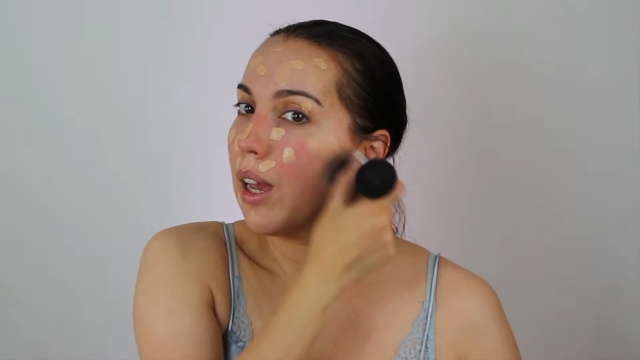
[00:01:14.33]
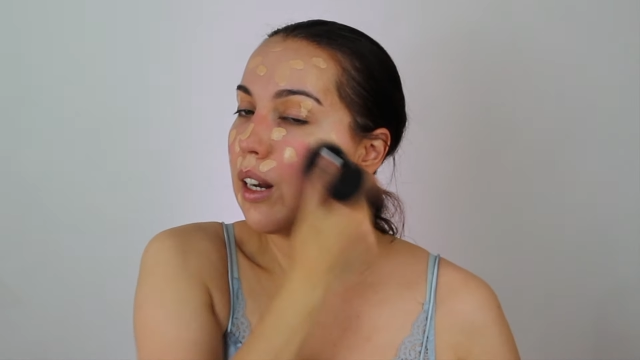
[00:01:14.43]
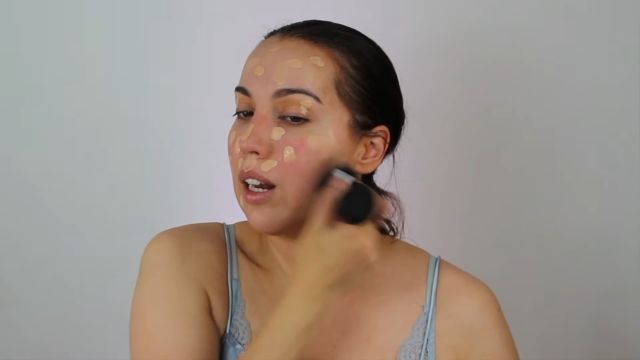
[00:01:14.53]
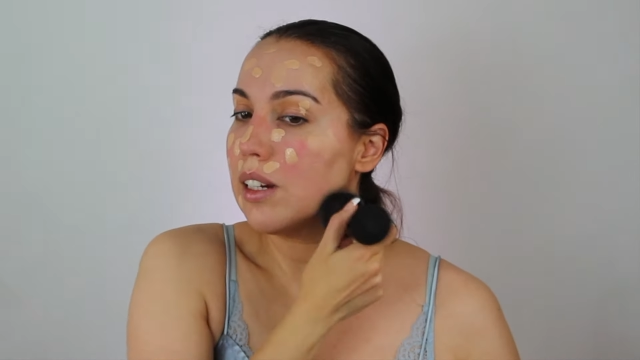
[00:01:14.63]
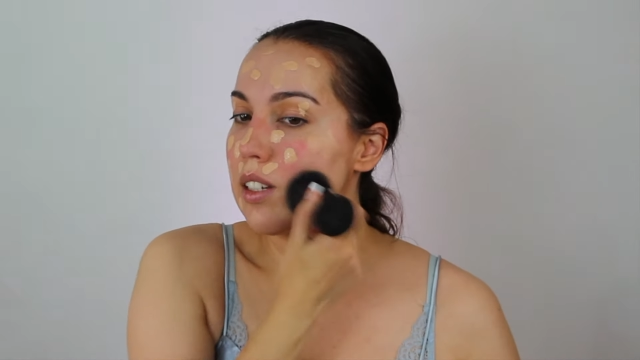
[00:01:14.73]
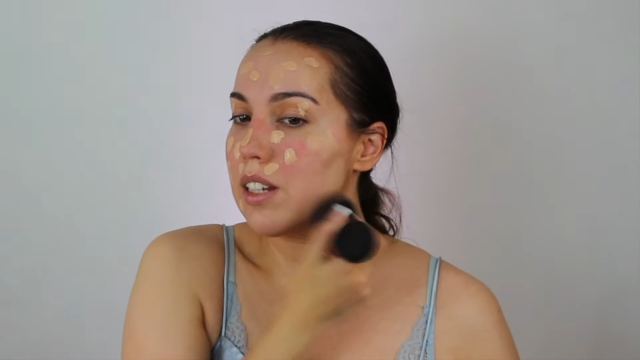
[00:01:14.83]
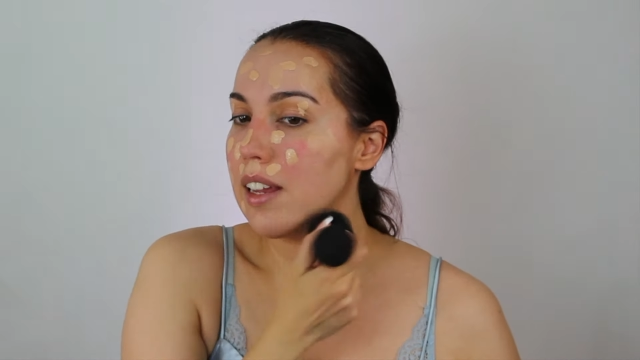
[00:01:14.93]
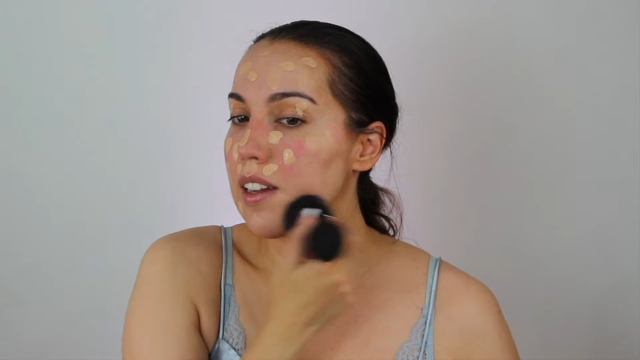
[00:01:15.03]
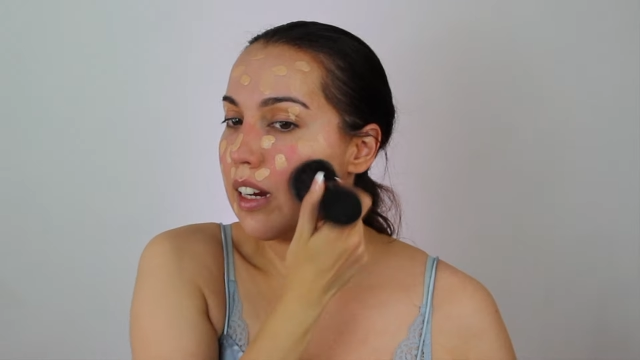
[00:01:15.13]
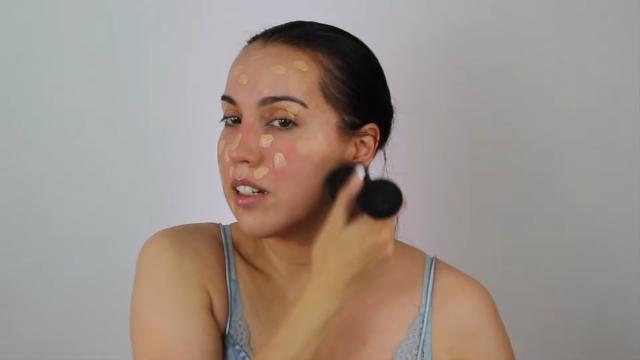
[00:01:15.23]
And I like to
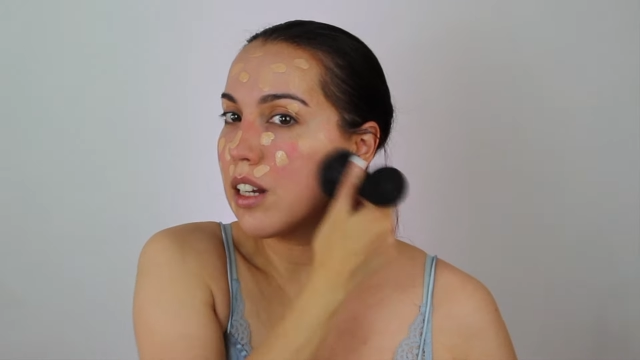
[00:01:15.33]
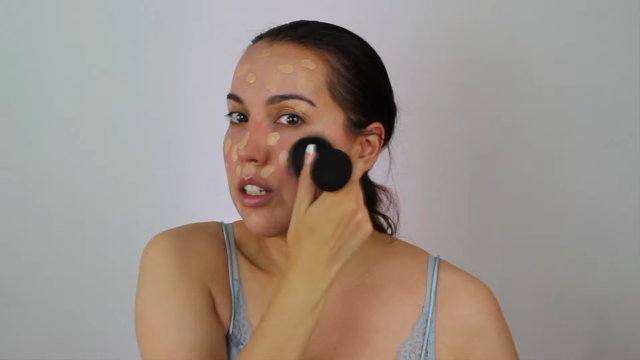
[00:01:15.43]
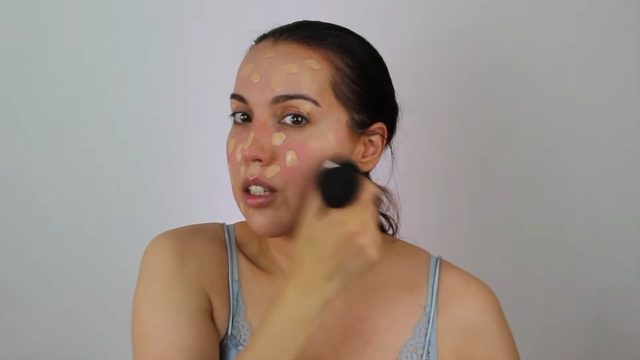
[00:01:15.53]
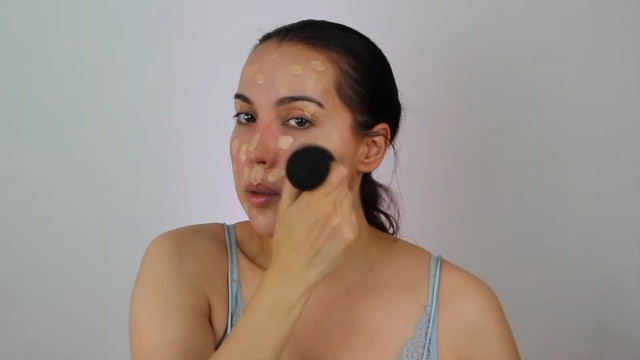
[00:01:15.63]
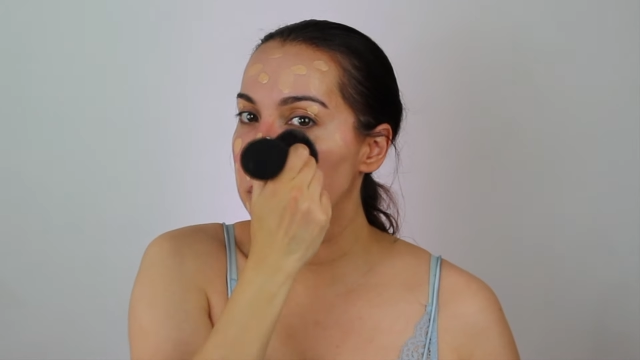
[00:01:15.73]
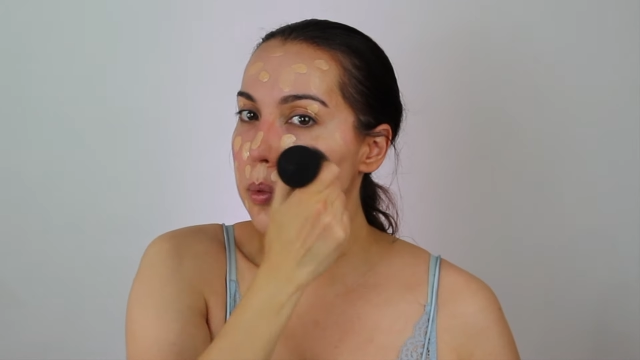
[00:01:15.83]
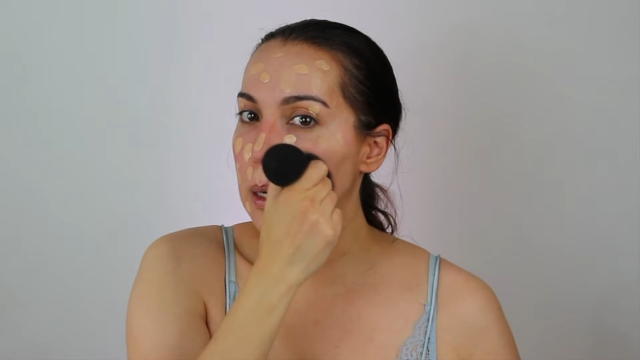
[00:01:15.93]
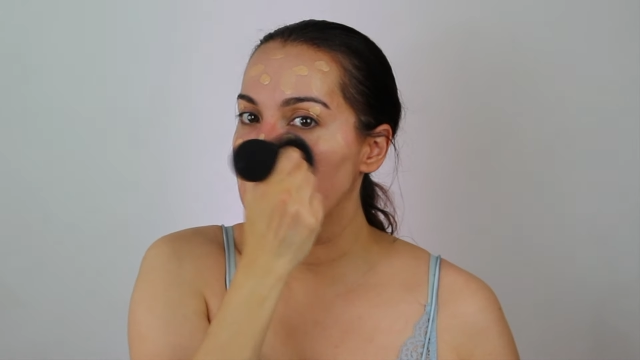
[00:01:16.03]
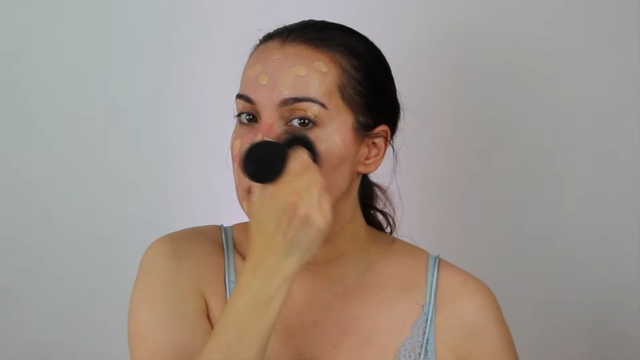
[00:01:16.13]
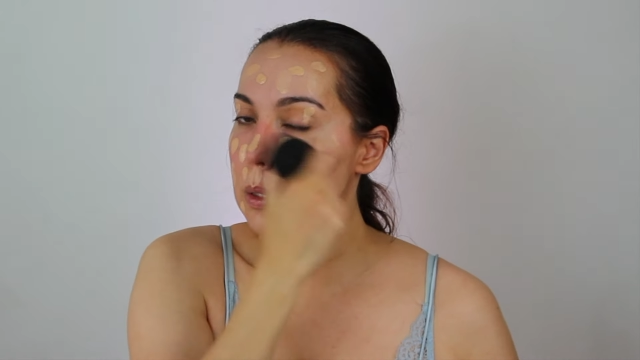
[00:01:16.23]
take a dense
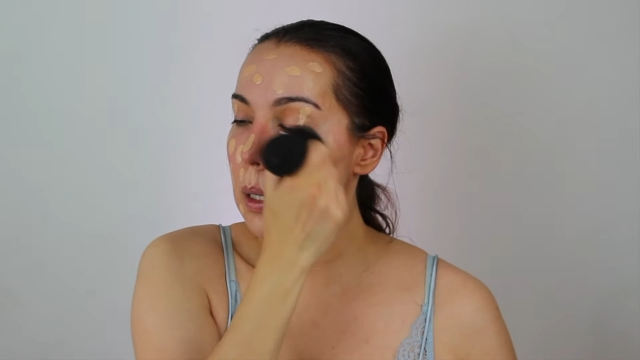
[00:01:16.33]
brush.